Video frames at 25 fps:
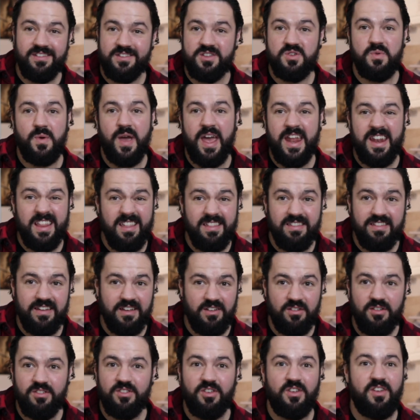Do anything.
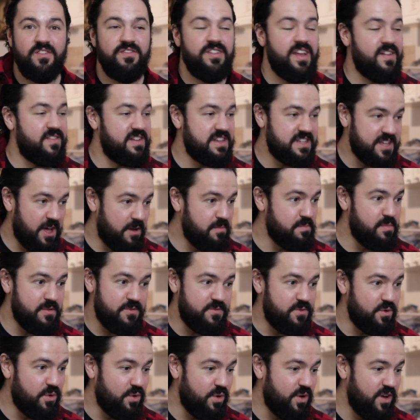Do something you've never done
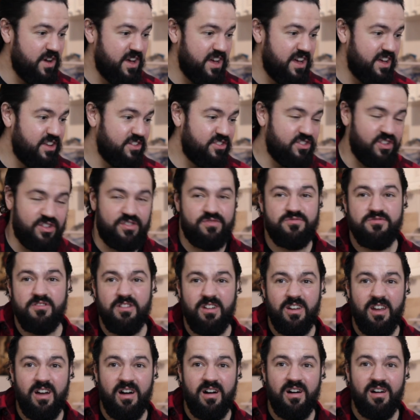before. Just for a
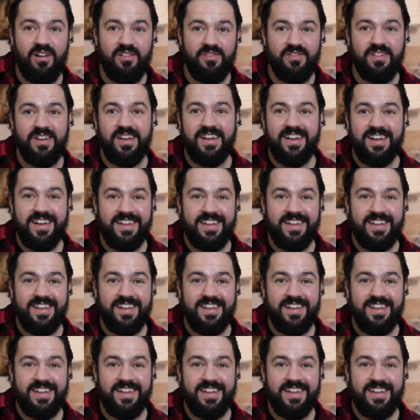laugh.